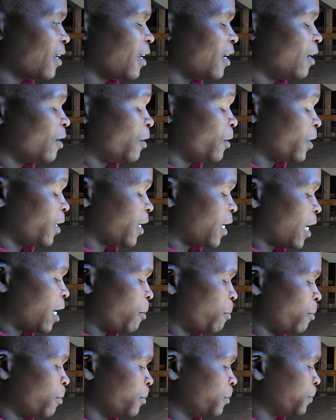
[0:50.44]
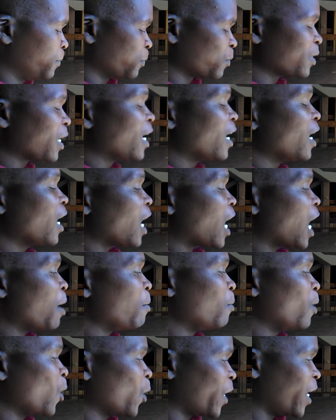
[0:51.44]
Oh, I'm